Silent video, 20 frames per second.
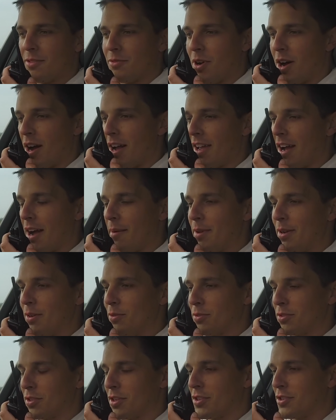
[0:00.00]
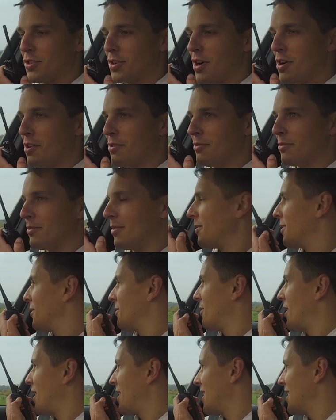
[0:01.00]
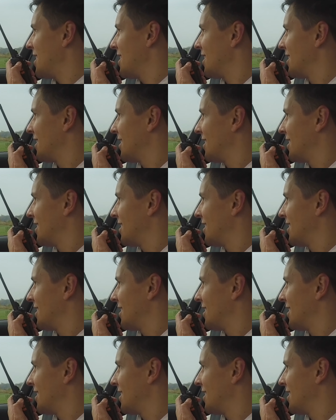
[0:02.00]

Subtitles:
Right, I'm in launch control. Ready?